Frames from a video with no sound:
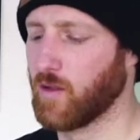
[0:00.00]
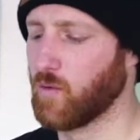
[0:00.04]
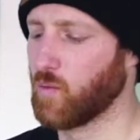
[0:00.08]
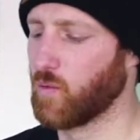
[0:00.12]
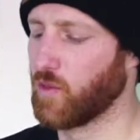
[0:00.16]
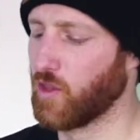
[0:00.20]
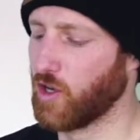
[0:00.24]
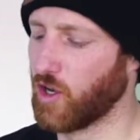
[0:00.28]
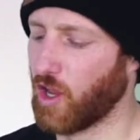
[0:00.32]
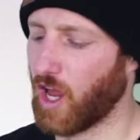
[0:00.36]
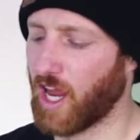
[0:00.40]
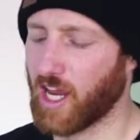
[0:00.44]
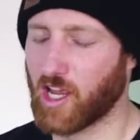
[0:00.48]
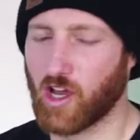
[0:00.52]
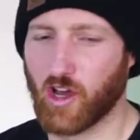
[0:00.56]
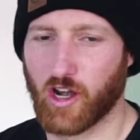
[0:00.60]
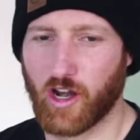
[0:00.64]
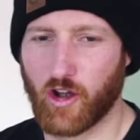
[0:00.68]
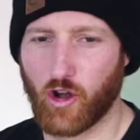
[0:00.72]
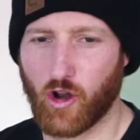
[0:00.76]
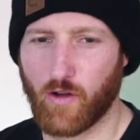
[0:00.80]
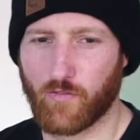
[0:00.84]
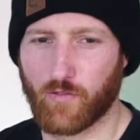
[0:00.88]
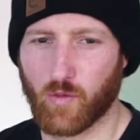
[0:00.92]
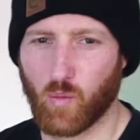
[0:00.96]
The Nikon, I
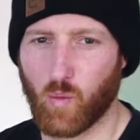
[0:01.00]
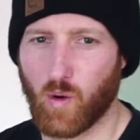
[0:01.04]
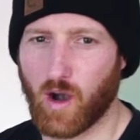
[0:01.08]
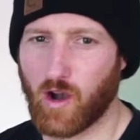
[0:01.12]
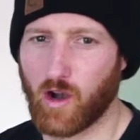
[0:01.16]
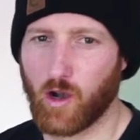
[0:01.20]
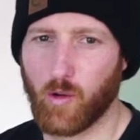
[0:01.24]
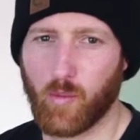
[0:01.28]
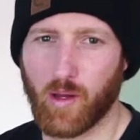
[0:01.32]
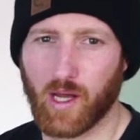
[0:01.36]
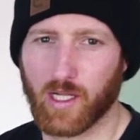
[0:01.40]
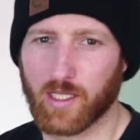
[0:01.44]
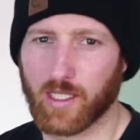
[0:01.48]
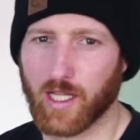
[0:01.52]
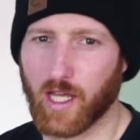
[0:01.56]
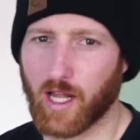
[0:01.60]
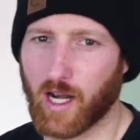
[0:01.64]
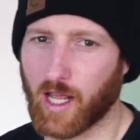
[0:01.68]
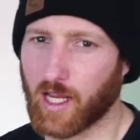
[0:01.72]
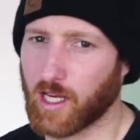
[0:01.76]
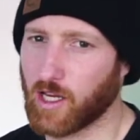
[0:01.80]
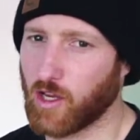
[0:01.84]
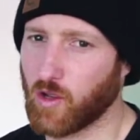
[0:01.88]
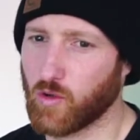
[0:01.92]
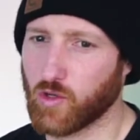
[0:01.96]
don't have to worry about that.
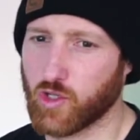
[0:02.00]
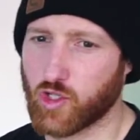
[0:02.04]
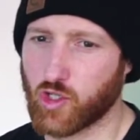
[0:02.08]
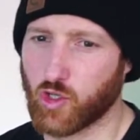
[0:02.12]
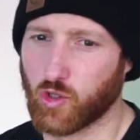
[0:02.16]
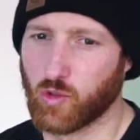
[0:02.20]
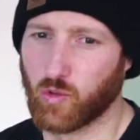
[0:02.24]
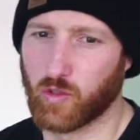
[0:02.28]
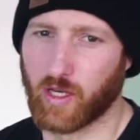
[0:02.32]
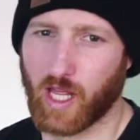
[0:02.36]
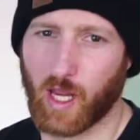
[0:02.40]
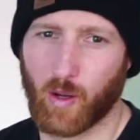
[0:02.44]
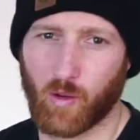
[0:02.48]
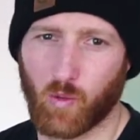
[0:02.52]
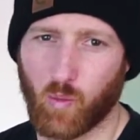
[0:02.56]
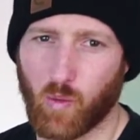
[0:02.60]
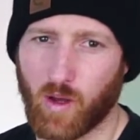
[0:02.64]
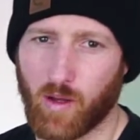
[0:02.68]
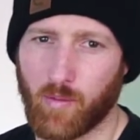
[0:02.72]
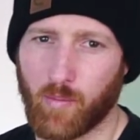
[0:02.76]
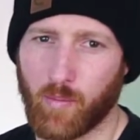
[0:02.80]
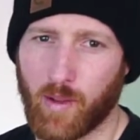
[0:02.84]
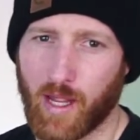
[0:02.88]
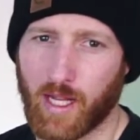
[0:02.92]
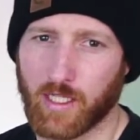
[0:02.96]
I can go and shoot all day with
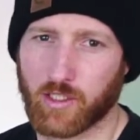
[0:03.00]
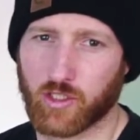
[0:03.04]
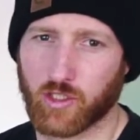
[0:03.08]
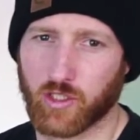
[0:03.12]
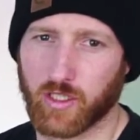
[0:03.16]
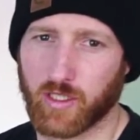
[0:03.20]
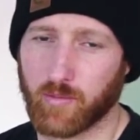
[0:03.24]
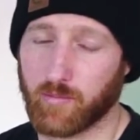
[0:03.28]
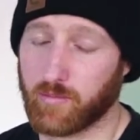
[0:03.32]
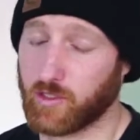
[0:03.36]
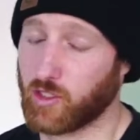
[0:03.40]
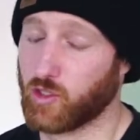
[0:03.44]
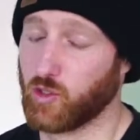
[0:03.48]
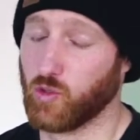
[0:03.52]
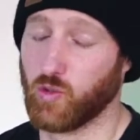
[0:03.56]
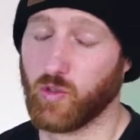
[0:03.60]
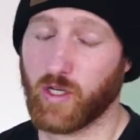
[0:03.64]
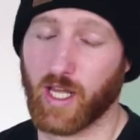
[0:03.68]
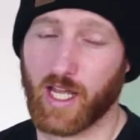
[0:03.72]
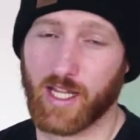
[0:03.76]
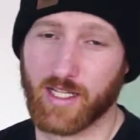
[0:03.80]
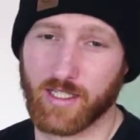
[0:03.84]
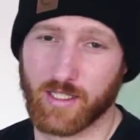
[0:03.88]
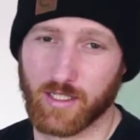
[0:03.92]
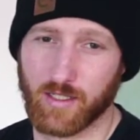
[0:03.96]
one battery, 2
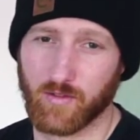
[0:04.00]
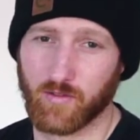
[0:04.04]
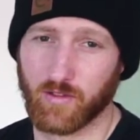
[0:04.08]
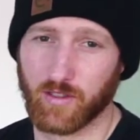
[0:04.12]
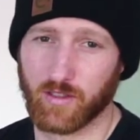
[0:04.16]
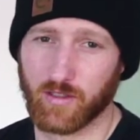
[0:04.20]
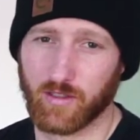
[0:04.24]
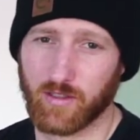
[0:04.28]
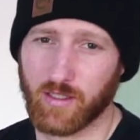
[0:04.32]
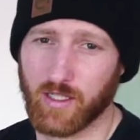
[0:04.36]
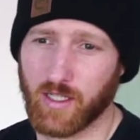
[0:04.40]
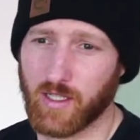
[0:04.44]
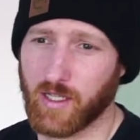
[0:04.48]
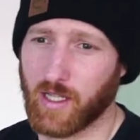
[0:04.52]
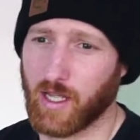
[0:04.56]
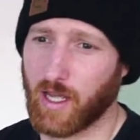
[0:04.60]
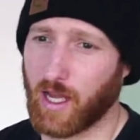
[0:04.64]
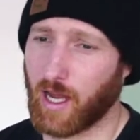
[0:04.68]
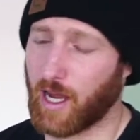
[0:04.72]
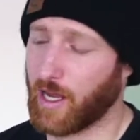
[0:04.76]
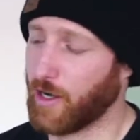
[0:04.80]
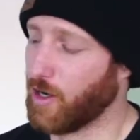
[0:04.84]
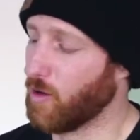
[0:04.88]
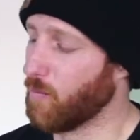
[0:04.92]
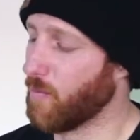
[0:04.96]
days even.
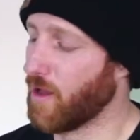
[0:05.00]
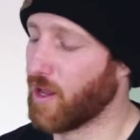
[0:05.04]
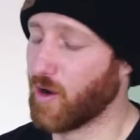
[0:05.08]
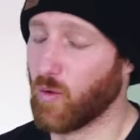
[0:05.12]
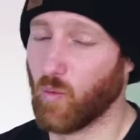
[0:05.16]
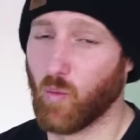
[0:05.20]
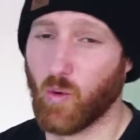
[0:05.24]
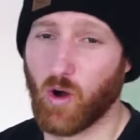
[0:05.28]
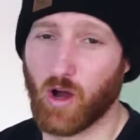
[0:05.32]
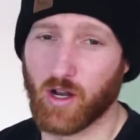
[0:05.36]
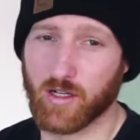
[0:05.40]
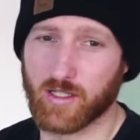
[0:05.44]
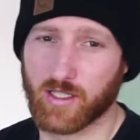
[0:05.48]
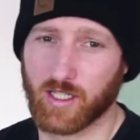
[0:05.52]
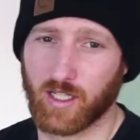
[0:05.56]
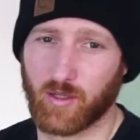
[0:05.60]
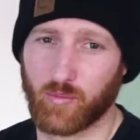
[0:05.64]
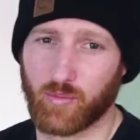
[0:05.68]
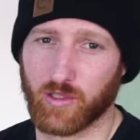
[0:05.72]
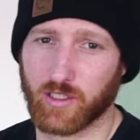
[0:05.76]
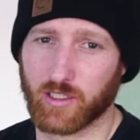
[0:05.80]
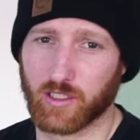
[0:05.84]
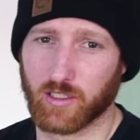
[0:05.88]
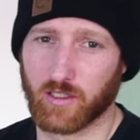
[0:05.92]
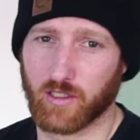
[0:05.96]
no matter what
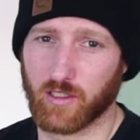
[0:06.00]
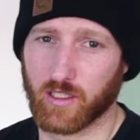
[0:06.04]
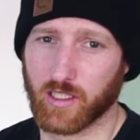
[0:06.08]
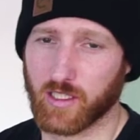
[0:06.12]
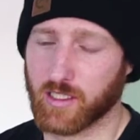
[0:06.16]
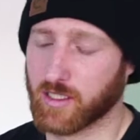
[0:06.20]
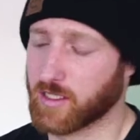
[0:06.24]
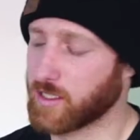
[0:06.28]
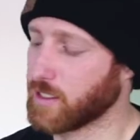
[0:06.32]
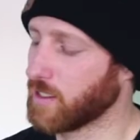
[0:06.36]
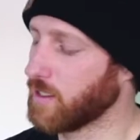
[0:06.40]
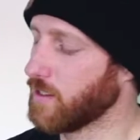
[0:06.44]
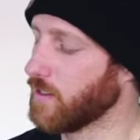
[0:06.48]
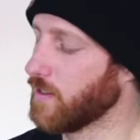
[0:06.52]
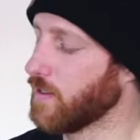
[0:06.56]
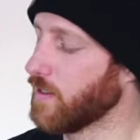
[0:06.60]
temperature it is.